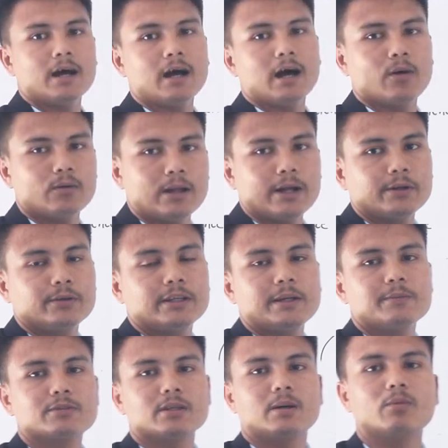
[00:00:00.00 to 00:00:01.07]
i would like to
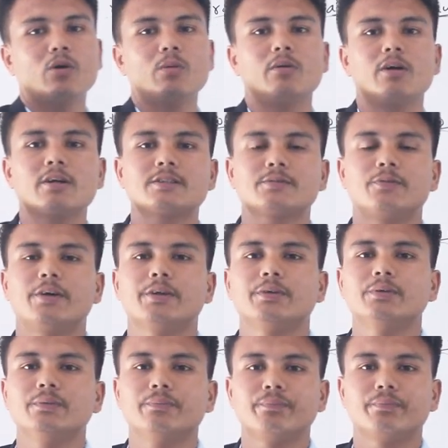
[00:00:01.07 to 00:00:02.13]
give some homeworks for
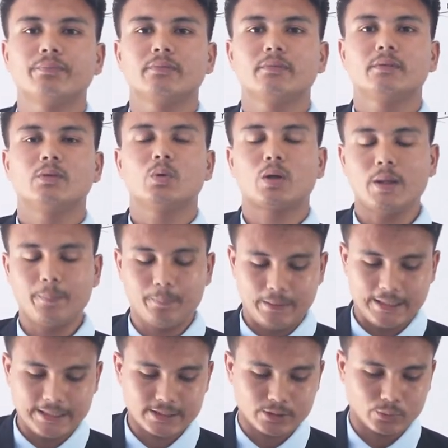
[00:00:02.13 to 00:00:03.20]
you okay
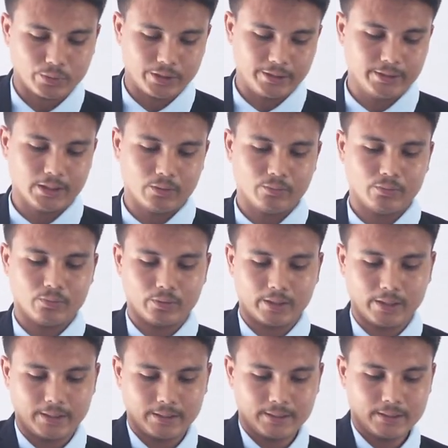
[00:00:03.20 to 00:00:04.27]
please note it down
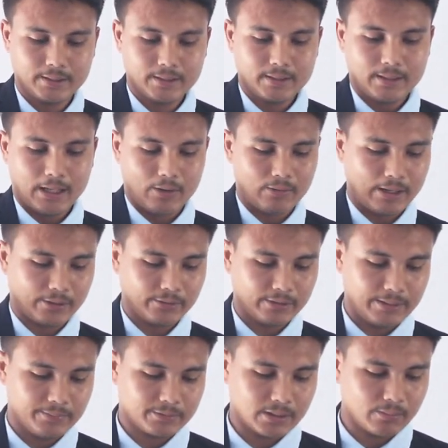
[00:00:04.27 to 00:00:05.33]
okay i would like to
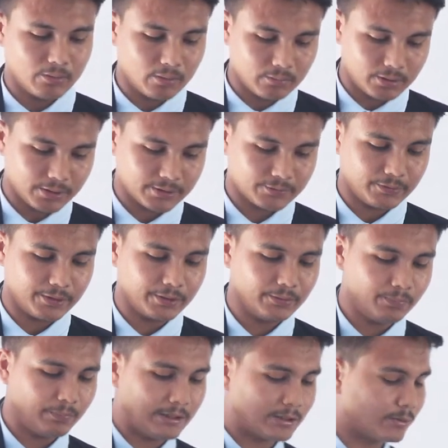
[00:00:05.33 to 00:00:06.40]
give some homeworks for you
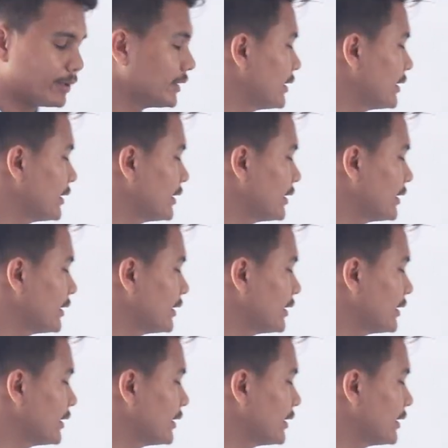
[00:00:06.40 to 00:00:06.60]
please note